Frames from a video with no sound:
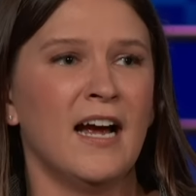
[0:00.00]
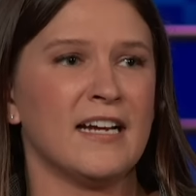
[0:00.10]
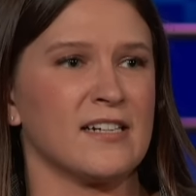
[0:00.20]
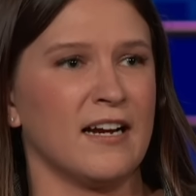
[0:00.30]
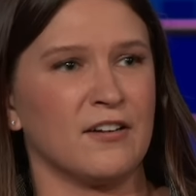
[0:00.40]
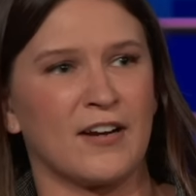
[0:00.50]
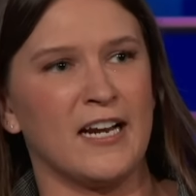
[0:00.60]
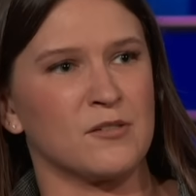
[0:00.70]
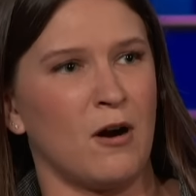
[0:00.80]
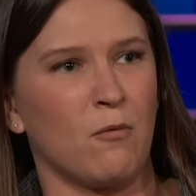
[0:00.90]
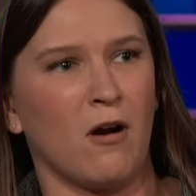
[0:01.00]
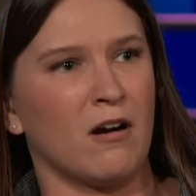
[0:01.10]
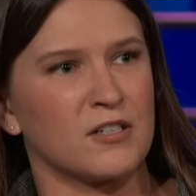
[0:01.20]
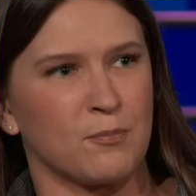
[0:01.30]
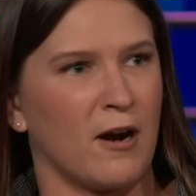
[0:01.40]
he's like, your kids won't
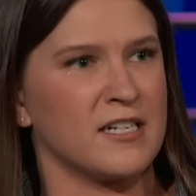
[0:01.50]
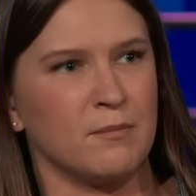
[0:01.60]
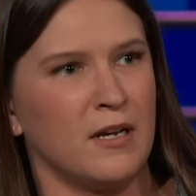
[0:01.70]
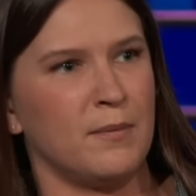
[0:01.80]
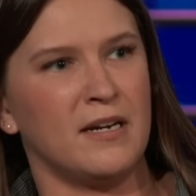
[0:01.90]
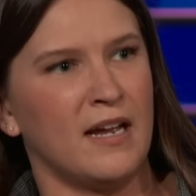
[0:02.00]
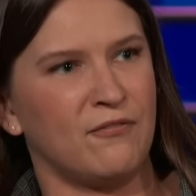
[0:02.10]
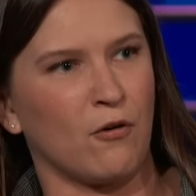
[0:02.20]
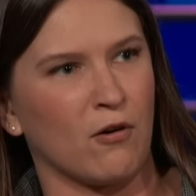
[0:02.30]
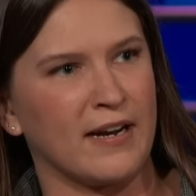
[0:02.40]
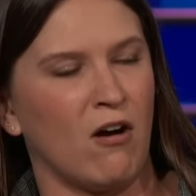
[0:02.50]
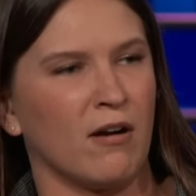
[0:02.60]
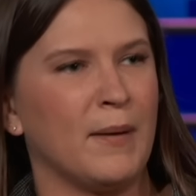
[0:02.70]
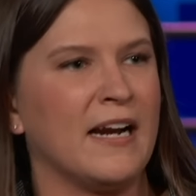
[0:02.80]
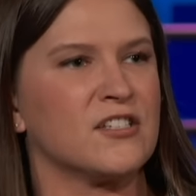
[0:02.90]
work, spray some WD-40 on
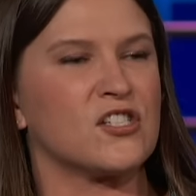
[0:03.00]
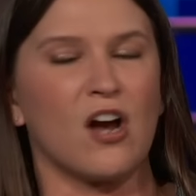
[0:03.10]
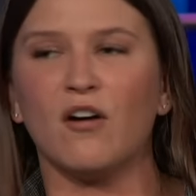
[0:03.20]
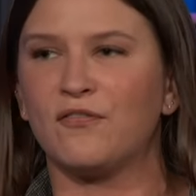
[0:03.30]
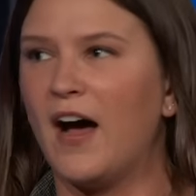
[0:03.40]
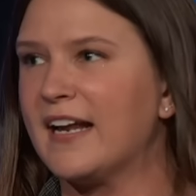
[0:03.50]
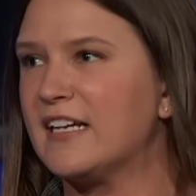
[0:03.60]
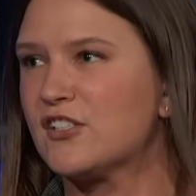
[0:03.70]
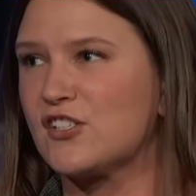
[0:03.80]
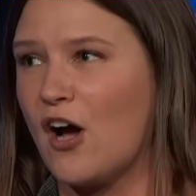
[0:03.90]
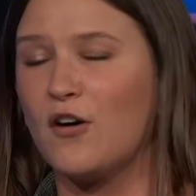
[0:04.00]
them. And it's so funny and so